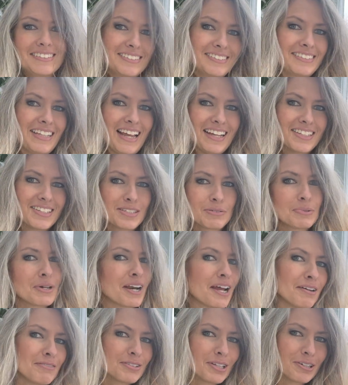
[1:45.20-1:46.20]
that's what
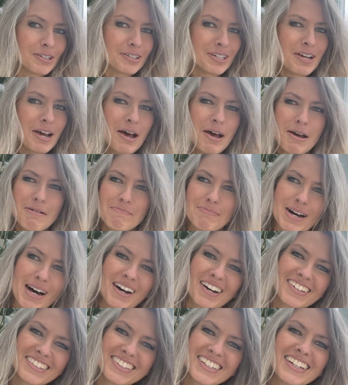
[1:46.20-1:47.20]
I've learned
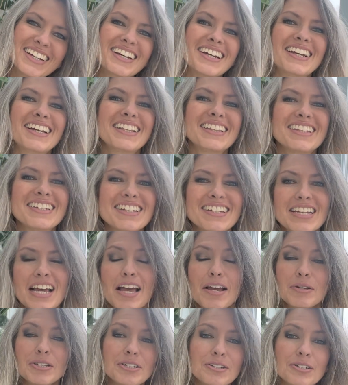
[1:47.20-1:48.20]
about
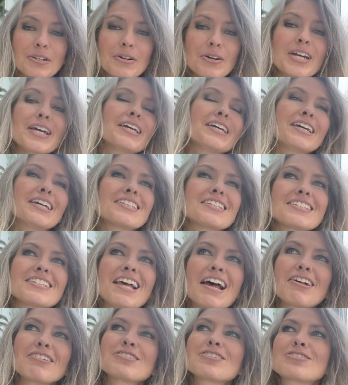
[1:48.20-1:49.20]
it
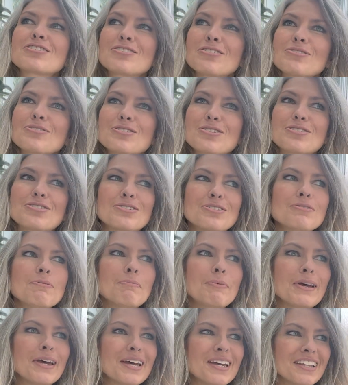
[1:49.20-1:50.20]
sounds so
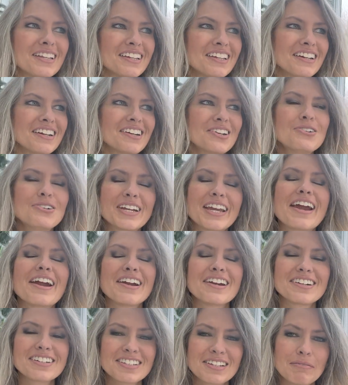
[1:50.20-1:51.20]
stupid. Who
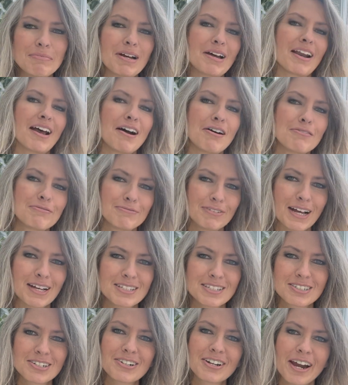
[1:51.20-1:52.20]
cares about how
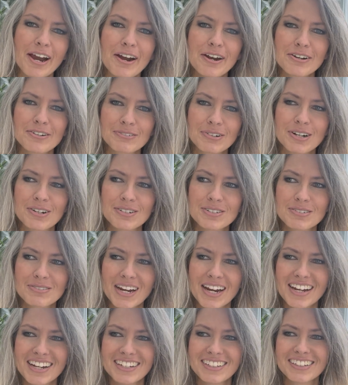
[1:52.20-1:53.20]
fast your hair grows,
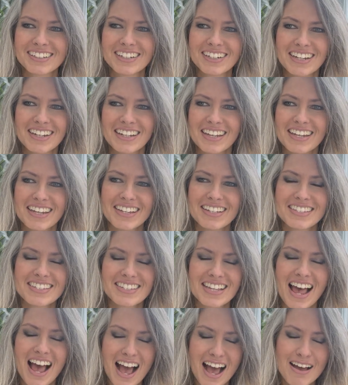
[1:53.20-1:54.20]
right? It's
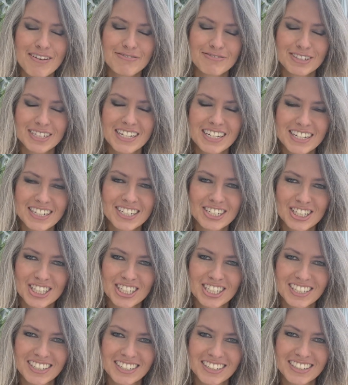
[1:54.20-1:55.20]
half an
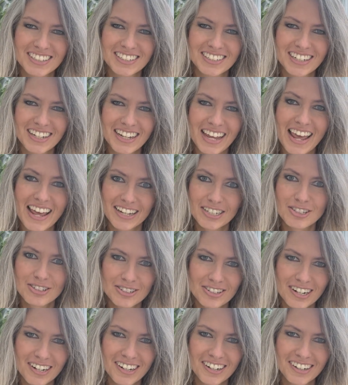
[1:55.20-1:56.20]
inch
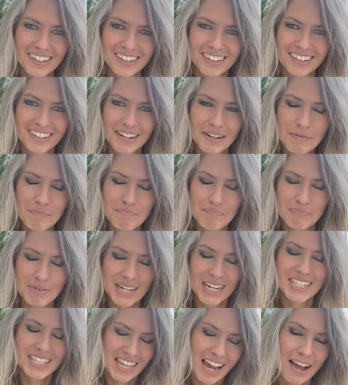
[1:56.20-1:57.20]
extra, but
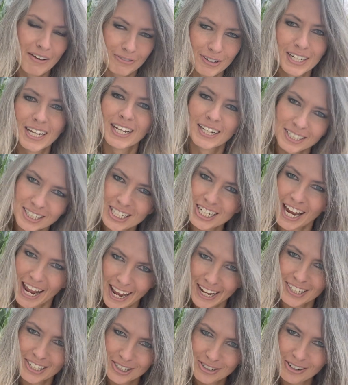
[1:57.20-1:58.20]
it's half an inch
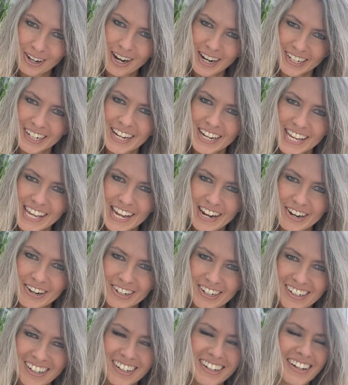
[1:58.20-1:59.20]
extra in a
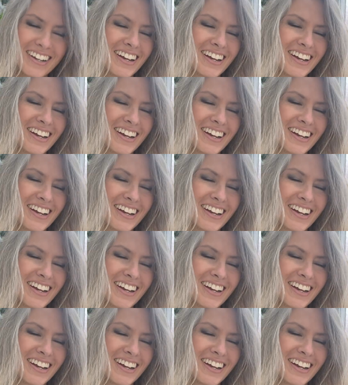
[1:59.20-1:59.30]
year.